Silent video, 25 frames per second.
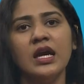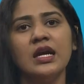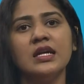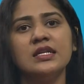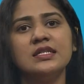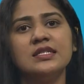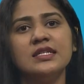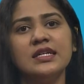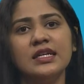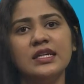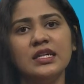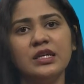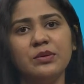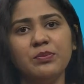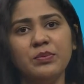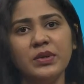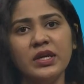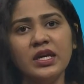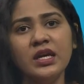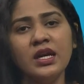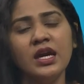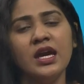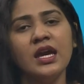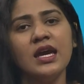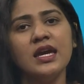
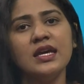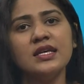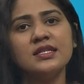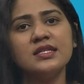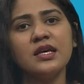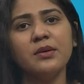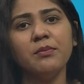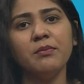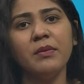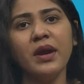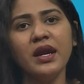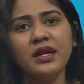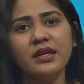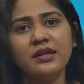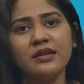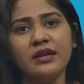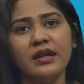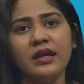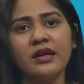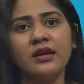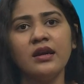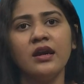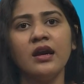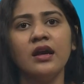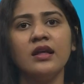GDP is a
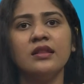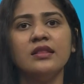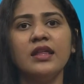metric